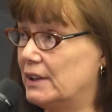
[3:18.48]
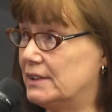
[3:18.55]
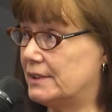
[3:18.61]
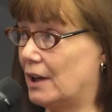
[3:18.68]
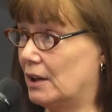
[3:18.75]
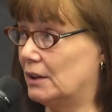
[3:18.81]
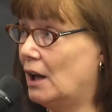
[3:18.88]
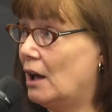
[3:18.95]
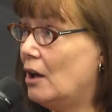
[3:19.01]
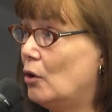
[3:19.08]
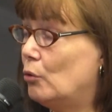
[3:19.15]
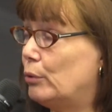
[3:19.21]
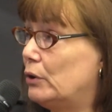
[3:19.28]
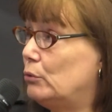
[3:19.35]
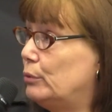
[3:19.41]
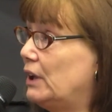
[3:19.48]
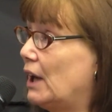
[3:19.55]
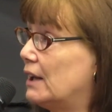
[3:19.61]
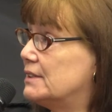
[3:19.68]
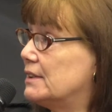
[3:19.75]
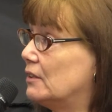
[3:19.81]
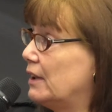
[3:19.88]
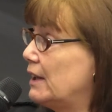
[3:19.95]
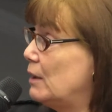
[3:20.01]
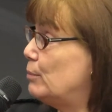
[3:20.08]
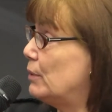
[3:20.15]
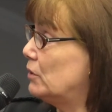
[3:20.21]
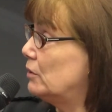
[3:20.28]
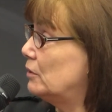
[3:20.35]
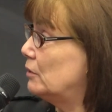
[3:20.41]
get done. When we had a
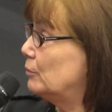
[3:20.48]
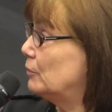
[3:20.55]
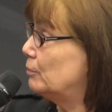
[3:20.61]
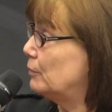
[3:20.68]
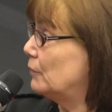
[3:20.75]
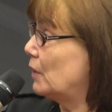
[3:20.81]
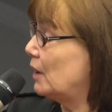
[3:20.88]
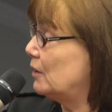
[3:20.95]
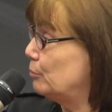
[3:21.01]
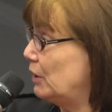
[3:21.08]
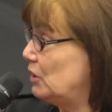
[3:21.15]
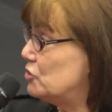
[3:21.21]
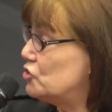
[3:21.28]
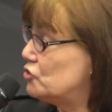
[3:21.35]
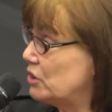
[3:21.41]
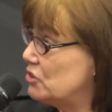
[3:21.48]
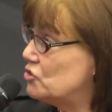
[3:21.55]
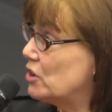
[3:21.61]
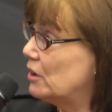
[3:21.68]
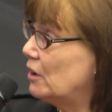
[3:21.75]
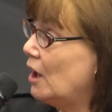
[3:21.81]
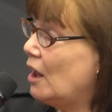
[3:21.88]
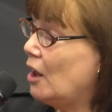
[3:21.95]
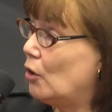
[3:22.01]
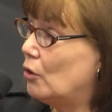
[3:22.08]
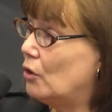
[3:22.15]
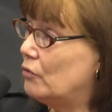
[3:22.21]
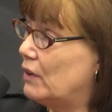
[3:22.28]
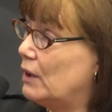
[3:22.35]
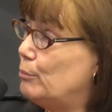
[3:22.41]
Labour administration,
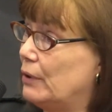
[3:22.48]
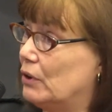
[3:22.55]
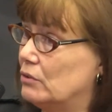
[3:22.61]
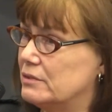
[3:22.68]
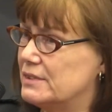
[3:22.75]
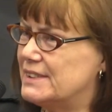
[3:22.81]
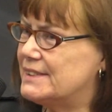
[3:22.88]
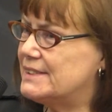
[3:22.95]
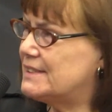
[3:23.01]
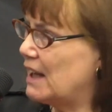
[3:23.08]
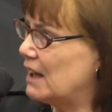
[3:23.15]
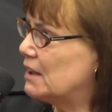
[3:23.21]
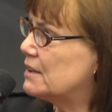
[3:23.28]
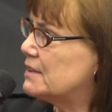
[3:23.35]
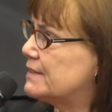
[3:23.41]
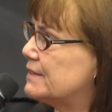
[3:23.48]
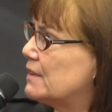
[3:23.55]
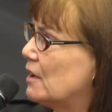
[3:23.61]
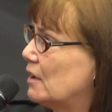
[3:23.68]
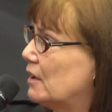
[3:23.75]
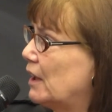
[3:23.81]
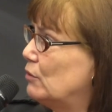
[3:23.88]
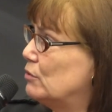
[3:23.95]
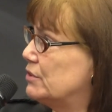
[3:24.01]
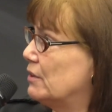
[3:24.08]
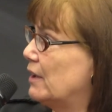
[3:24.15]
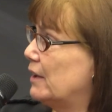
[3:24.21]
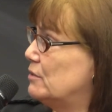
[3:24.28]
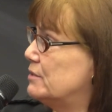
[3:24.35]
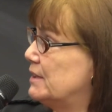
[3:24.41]
they built 6
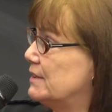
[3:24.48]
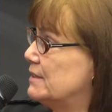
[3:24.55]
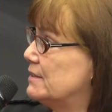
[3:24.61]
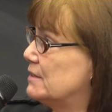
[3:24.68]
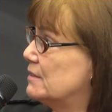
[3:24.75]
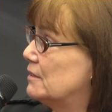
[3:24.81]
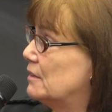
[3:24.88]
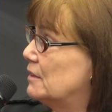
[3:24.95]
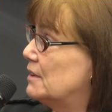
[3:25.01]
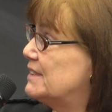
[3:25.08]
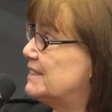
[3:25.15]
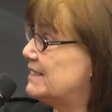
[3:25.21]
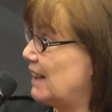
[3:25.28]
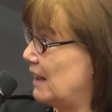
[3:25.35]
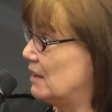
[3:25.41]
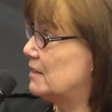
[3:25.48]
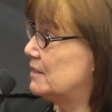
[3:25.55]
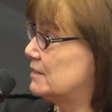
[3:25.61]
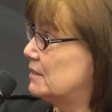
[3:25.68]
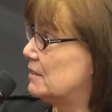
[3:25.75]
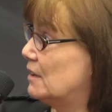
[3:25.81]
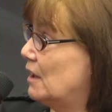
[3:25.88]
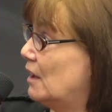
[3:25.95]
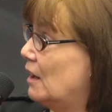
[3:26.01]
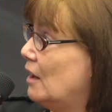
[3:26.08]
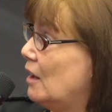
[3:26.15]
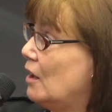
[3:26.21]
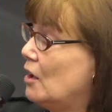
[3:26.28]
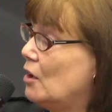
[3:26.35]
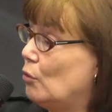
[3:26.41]
council houses, 6.
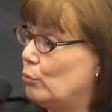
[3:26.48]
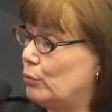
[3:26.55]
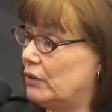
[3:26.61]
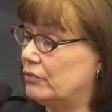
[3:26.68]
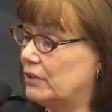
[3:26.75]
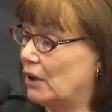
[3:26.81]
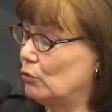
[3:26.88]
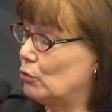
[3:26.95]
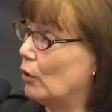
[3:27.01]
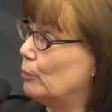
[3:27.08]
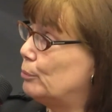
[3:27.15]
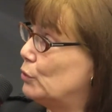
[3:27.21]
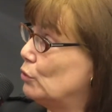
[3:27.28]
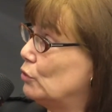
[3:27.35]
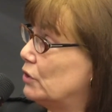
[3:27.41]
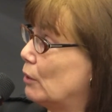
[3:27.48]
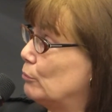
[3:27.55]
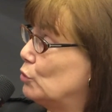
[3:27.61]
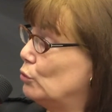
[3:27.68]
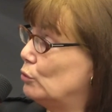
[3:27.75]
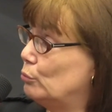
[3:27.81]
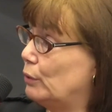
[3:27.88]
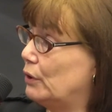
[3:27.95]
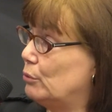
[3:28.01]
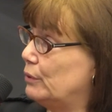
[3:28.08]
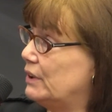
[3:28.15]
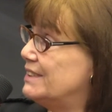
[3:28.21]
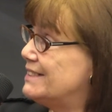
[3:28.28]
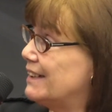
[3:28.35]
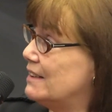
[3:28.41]
We've now got a programme going where
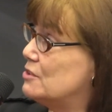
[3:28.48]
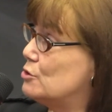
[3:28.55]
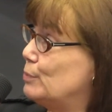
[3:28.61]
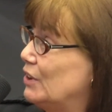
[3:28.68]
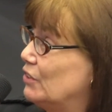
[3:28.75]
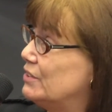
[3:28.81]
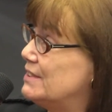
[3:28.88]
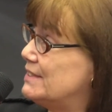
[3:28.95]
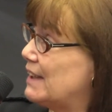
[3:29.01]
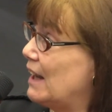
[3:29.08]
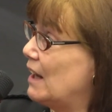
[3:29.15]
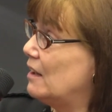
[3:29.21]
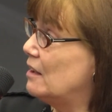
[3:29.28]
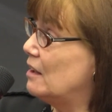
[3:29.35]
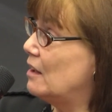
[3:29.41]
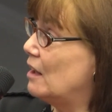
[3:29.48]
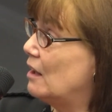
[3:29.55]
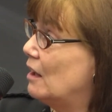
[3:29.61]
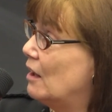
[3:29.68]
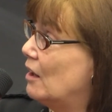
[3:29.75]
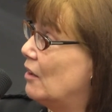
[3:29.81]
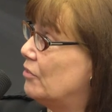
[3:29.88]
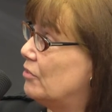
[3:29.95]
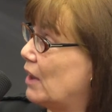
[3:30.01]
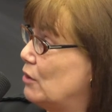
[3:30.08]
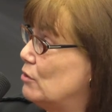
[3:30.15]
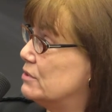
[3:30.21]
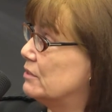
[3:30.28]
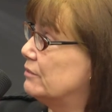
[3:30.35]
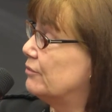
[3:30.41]
we intend to build
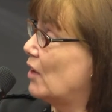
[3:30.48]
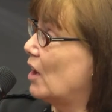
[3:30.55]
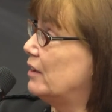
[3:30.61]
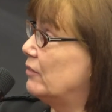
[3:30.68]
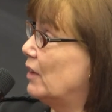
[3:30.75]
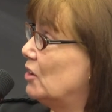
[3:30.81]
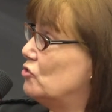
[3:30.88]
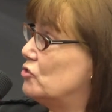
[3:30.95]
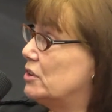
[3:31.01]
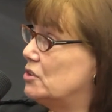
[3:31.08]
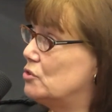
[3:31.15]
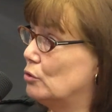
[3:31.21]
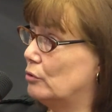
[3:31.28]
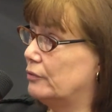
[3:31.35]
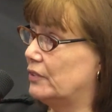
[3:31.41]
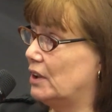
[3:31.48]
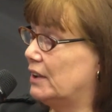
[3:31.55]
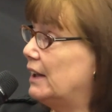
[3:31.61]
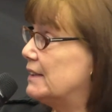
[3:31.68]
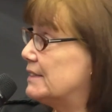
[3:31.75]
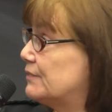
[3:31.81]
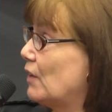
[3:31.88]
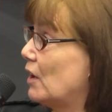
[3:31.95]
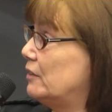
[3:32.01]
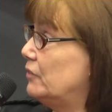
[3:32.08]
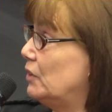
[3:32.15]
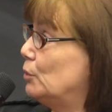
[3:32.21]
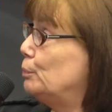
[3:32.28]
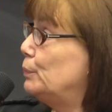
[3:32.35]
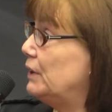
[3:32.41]
10,500 over the next
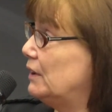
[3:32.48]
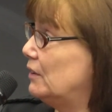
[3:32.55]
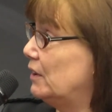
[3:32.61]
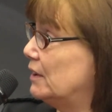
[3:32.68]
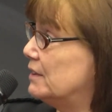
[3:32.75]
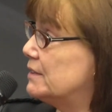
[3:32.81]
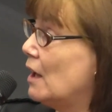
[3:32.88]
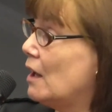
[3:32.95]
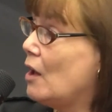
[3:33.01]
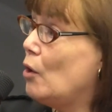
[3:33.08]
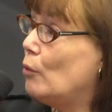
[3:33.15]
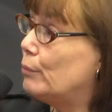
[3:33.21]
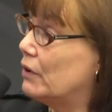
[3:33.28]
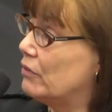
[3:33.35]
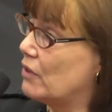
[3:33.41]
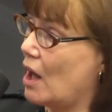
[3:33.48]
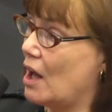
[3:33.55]
5-year period, but